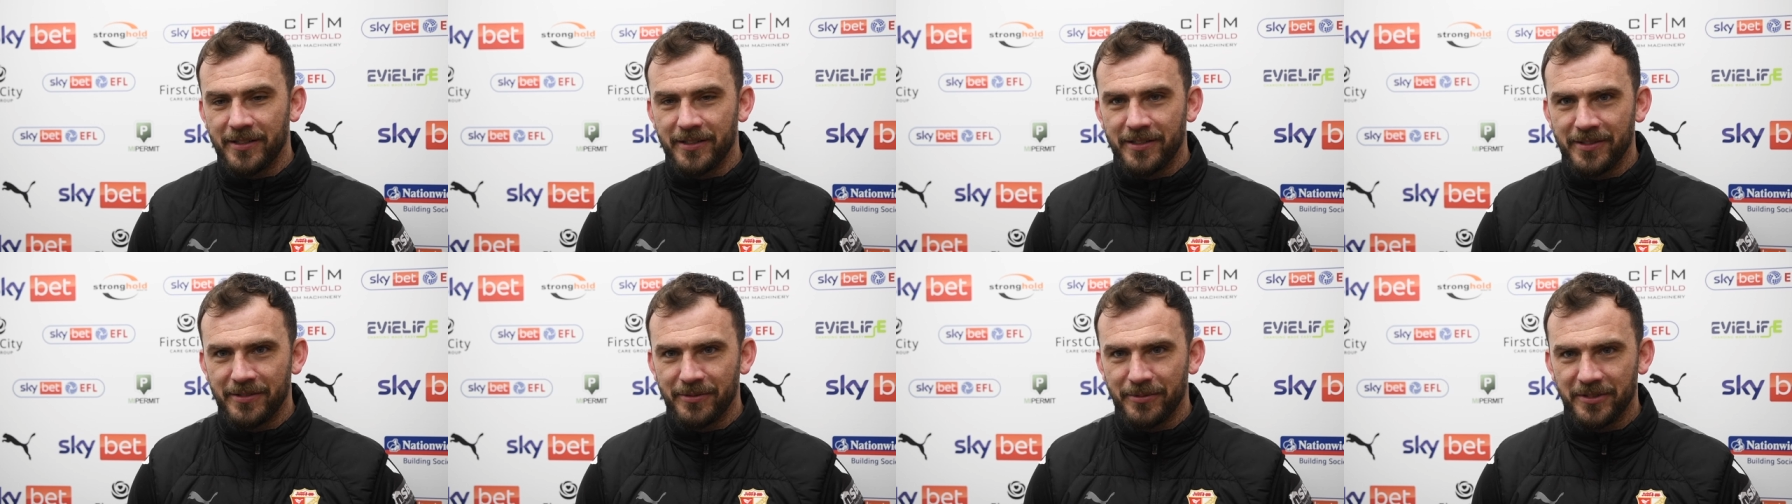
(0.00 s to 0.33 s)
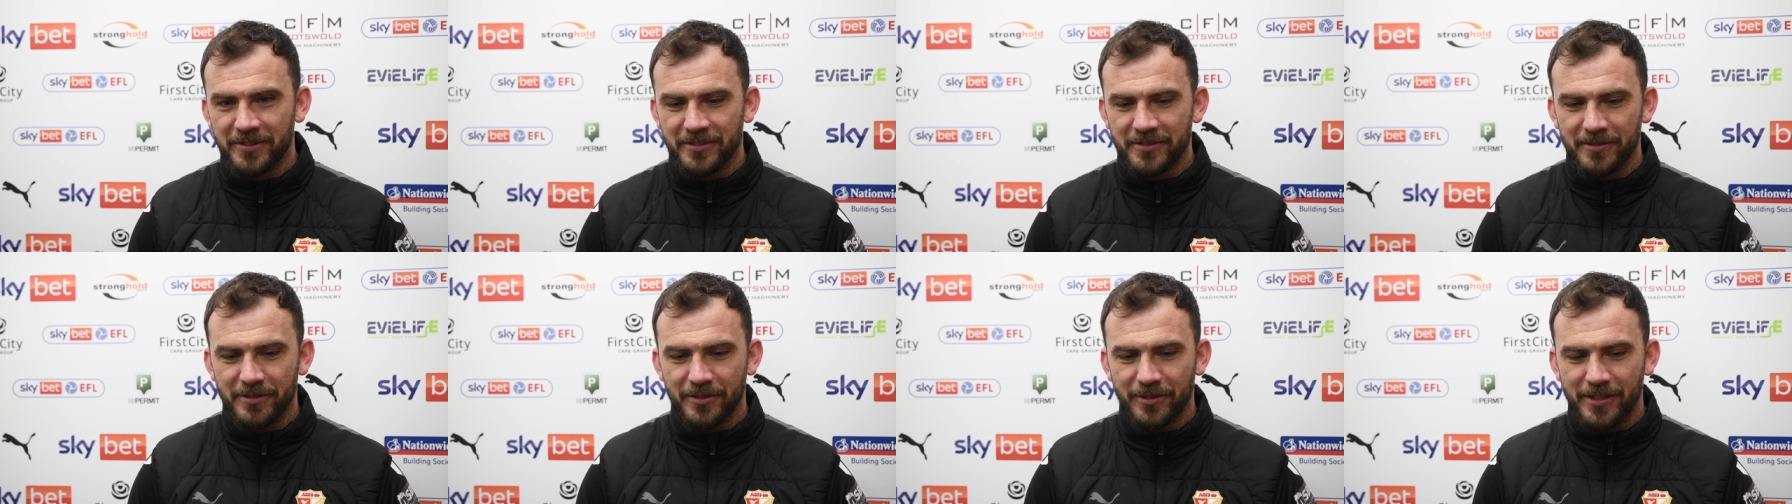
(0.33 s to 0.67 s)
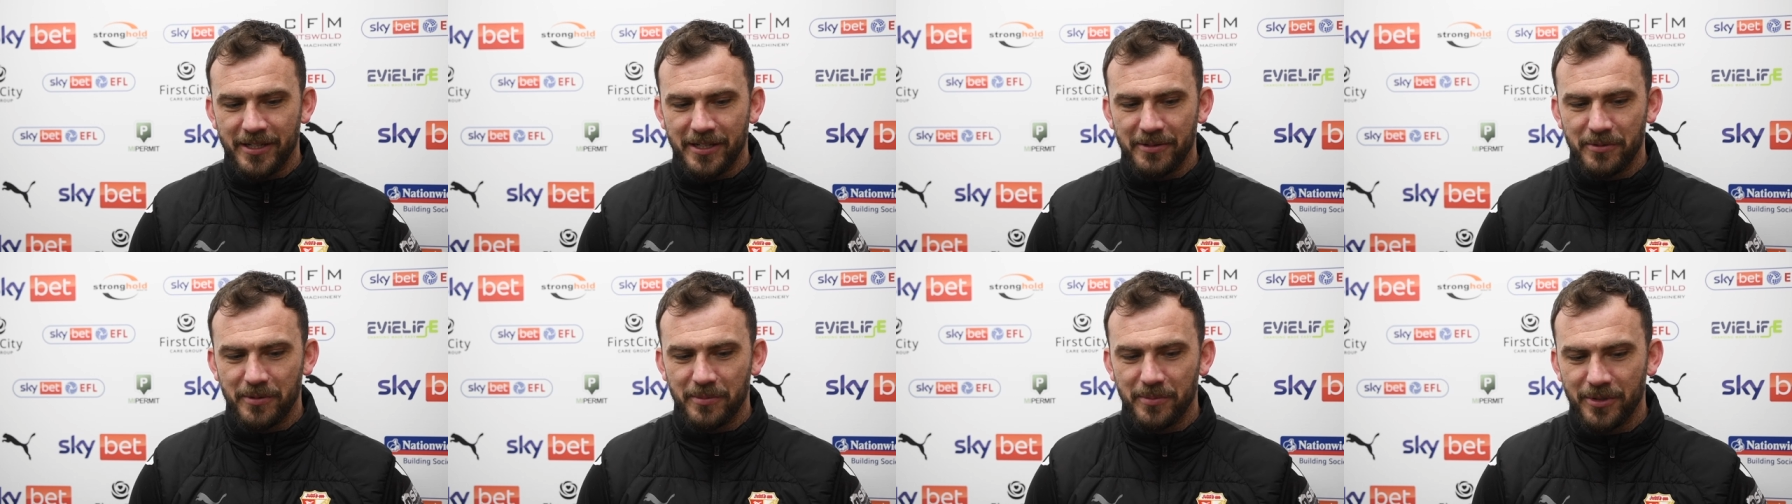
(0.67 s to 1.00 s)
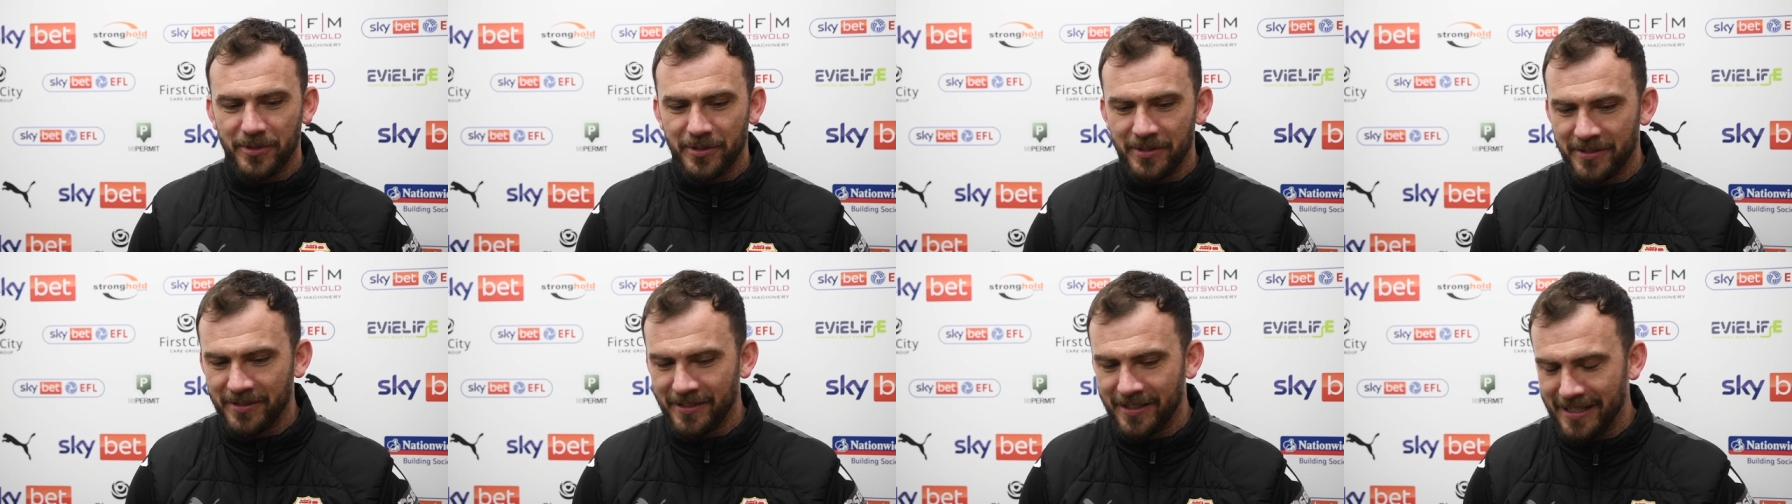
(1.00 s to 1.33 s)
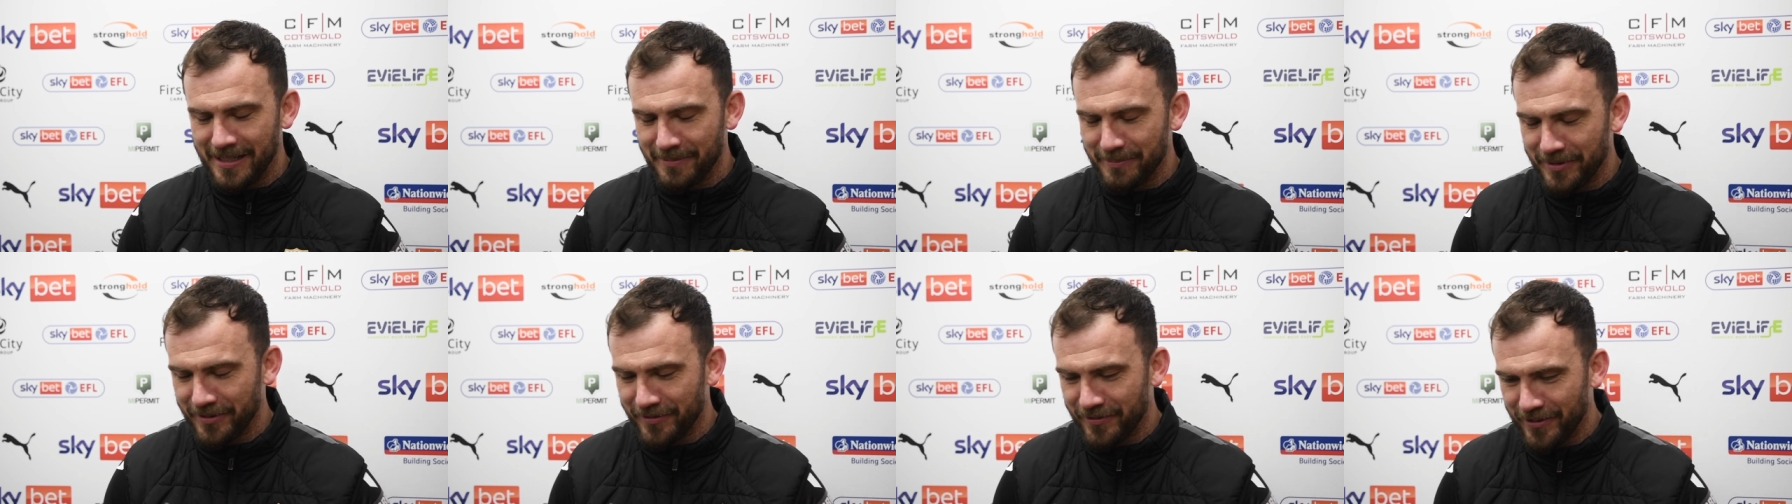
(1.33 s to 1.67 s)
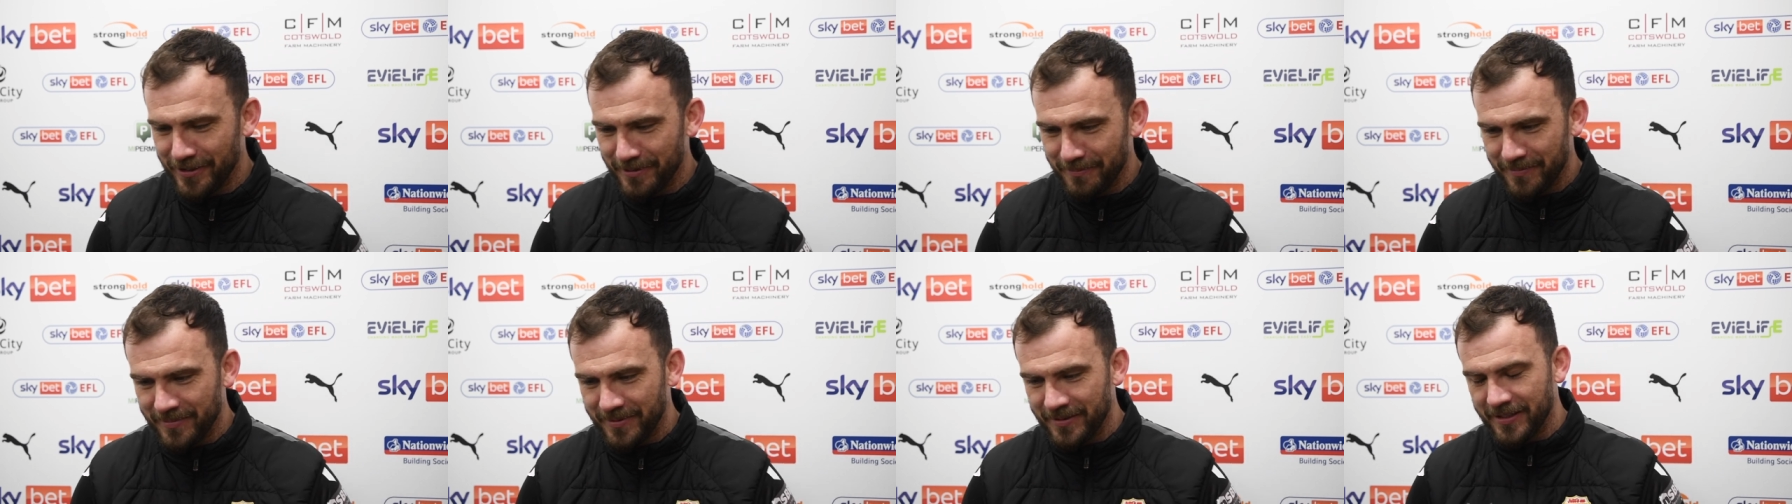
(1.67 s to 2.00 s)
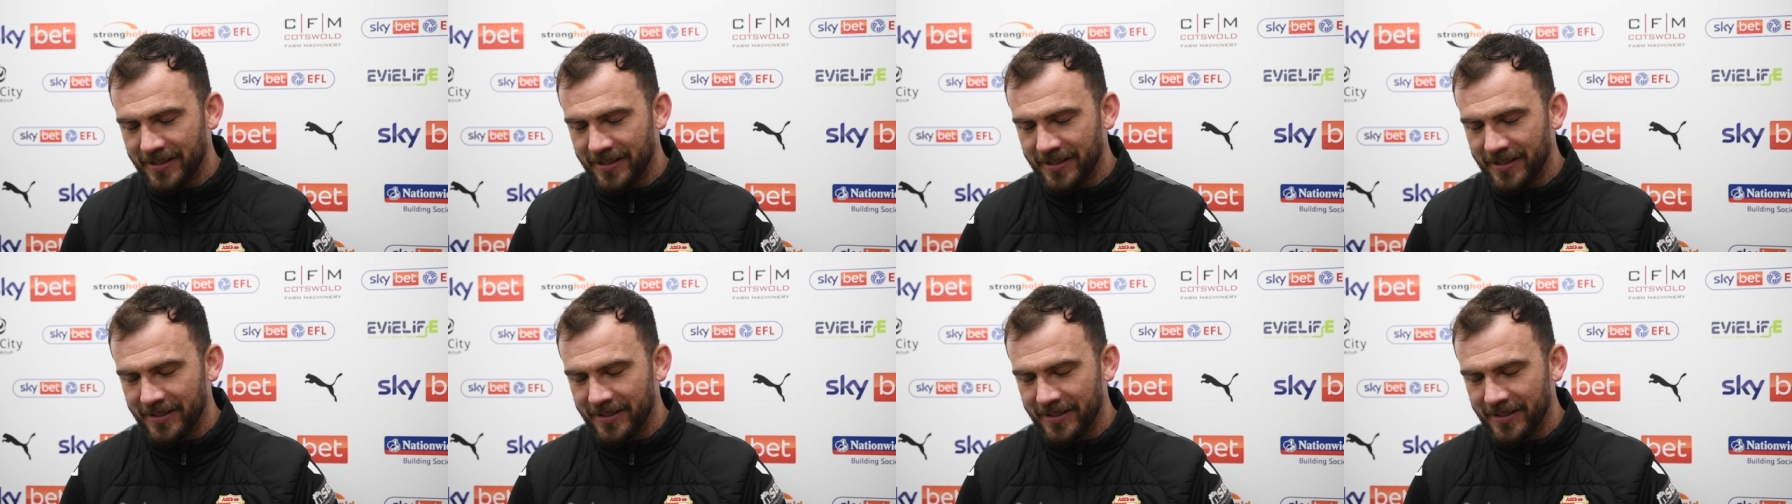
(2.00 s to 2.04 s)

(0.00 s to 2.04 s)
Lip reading: it. It wasn't a great one, but happy for him.